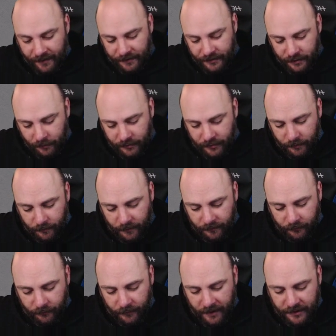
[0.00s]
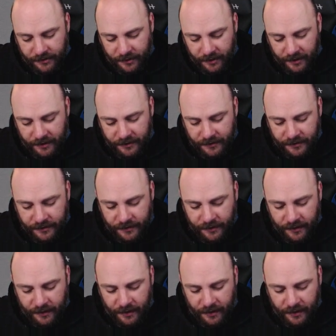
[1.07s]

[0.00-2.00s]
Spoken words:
So to refresh us,